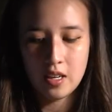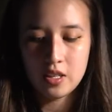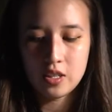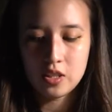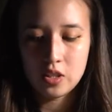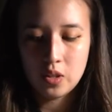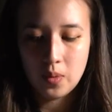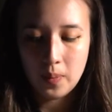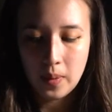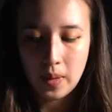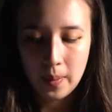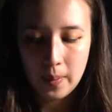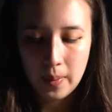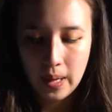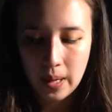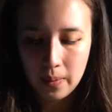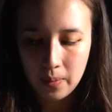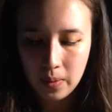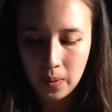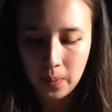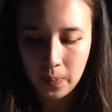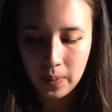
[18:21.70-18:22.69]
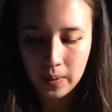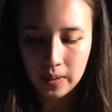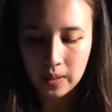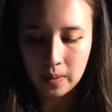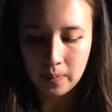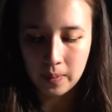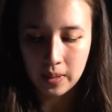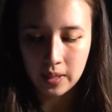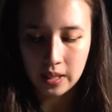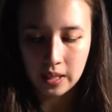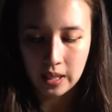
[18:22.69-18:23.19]
So maybe I will put
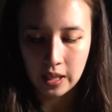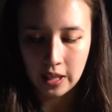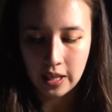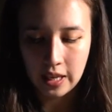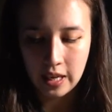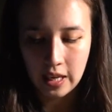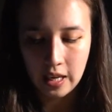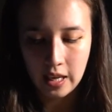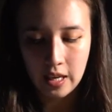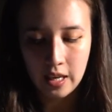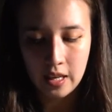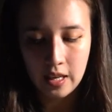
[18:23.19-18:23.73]
them in clay.